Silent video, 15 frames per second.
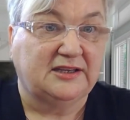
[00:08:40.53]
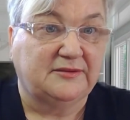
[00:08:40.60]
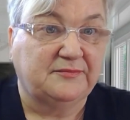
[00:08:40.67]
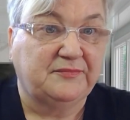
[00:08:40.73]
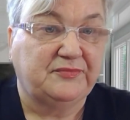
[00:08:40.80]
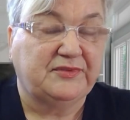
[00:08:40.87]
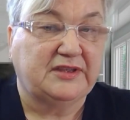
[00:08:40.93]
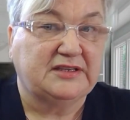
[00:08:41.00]

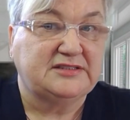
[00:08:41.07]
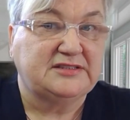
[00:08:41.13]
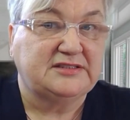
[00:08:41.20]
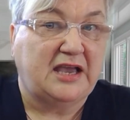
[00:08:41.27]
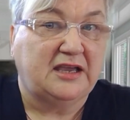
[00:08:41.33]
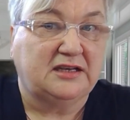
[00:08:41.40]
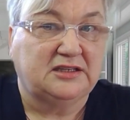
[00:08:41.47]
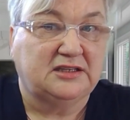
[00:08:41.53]

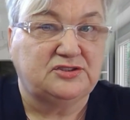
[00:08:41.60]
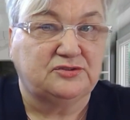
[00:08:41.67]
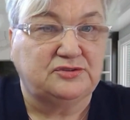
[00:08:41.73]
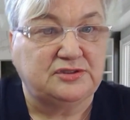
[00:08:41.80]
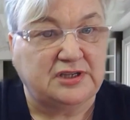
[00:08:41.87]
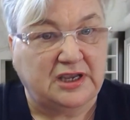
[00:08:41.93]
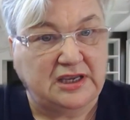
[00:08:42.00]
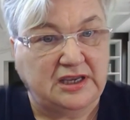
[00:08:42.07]
exactly. So
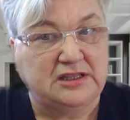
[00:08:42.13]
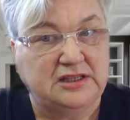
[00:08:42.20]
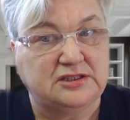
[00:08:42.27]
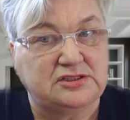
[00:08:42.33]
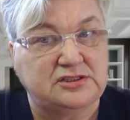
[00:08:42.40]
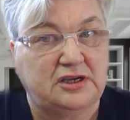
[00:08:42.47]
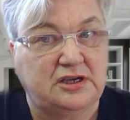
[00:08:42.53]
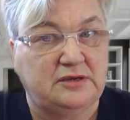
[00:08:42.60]
taking the time